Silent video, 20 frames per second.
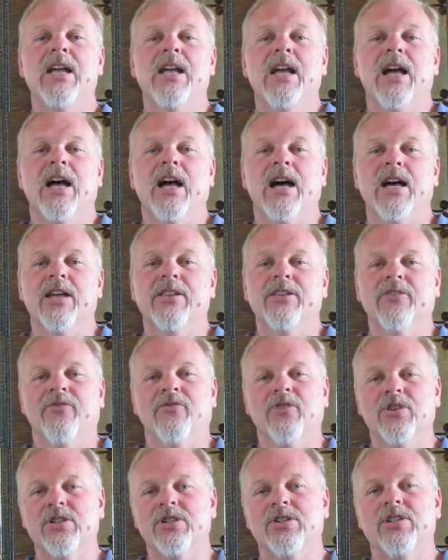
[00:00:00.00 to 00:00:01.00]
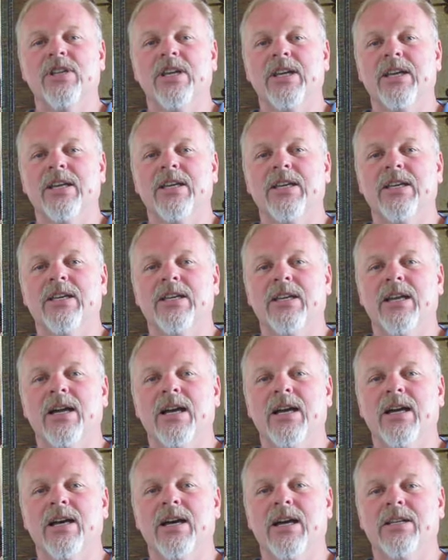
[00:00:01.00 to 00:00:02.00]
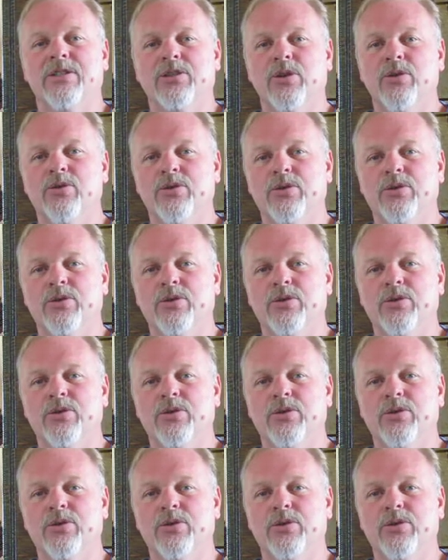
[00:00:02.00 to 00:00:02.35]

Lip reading: The first thing I showed